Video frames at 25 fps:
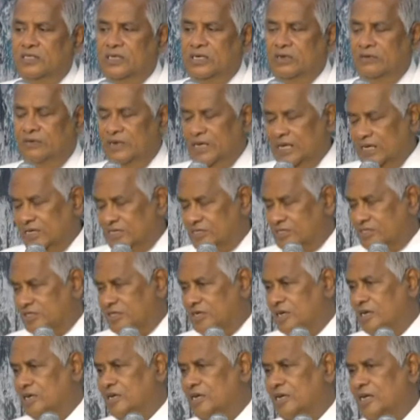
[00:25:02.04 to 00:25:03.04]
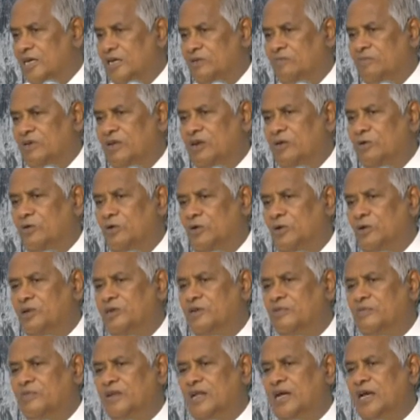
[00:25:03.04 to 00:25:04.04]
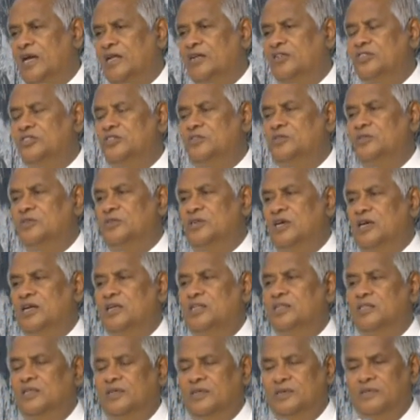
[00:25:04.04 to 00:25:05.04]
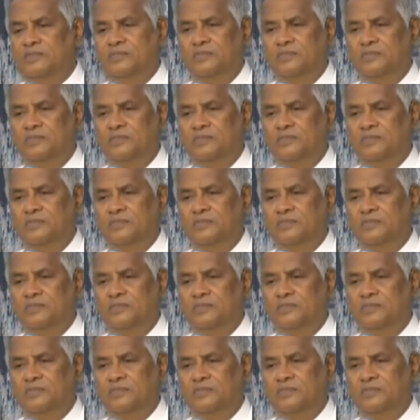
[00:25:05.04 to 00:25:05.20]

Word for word: even externally, we'll hold our hands together